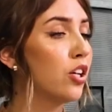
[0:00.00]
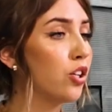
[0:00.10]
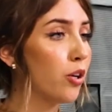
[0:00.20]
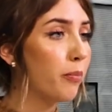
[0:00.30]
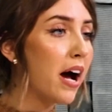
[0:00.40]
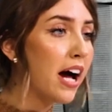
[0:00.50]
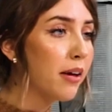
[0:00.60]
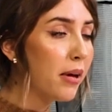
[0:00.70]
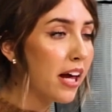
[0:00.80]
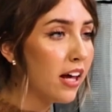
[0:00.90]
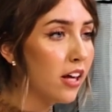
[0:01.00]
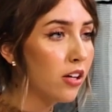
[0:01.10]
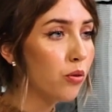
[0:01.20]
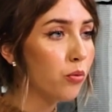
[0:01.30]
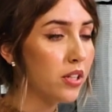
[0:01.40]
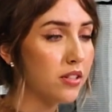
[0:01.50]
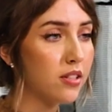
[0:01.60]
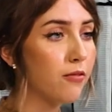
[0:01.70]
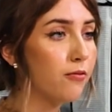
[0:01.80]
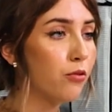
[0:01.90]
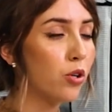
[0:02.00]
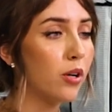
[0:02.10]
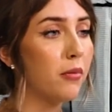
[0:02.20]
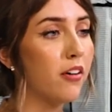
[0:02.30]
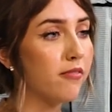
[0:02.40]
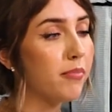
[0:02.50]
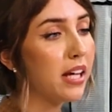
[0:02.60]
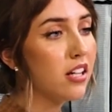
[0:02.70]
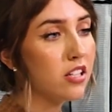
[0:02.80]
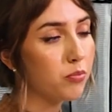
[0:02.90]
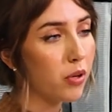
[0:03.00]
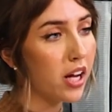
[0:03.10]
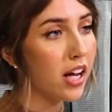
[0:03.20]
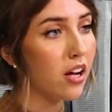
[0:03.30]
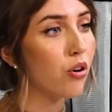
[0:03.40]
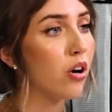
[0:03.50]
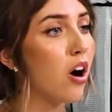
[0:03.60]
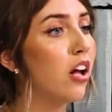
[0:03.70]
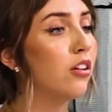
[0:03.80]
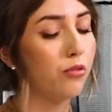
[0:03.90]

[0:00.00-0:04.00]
your pie pan with some form of baking spray or olive